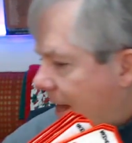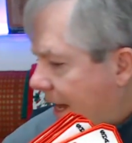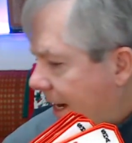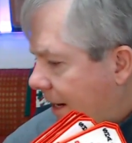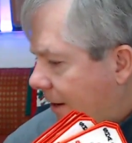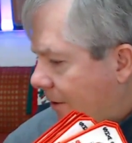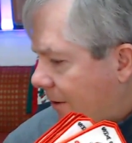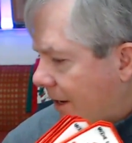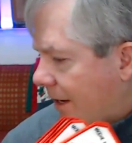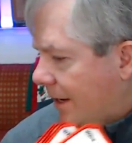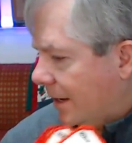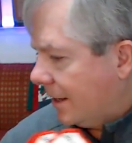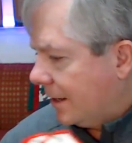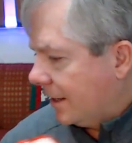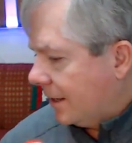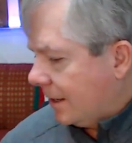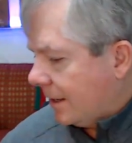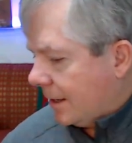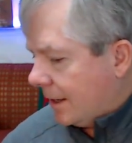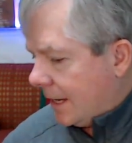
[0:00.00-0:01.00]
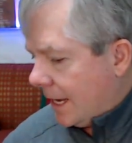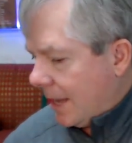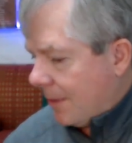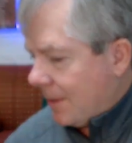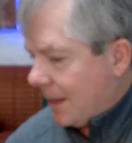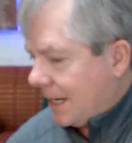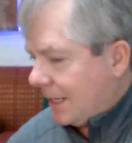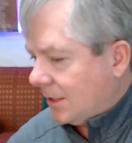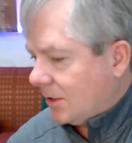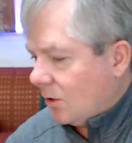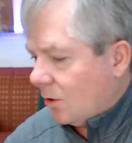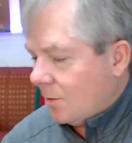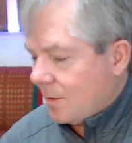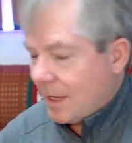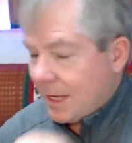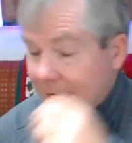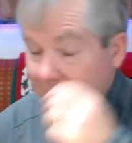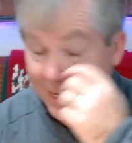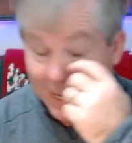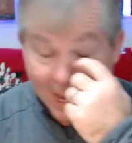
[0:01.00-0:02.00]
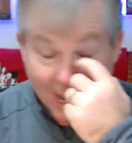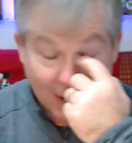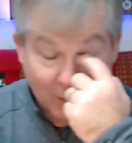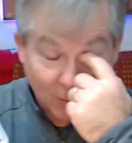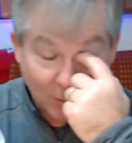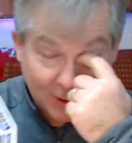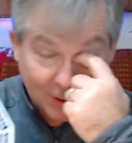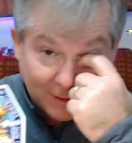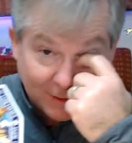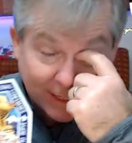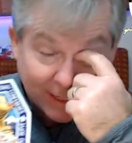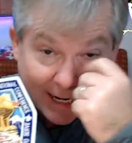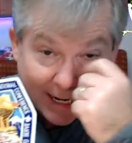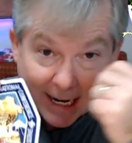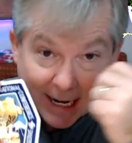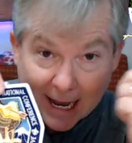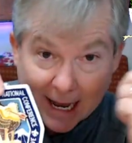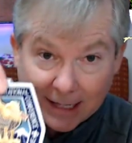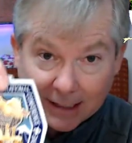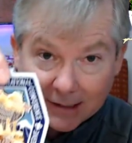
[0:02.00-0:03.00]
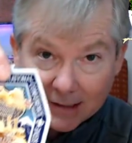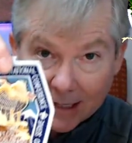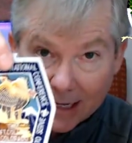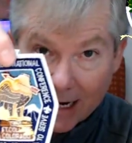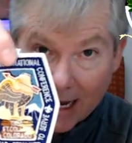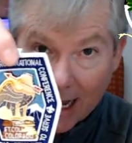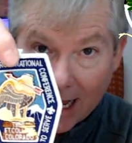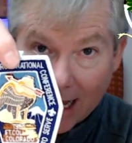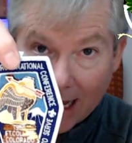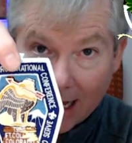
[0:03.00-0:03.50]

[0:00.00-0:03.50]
that area. And then he told me he had one of these 88s that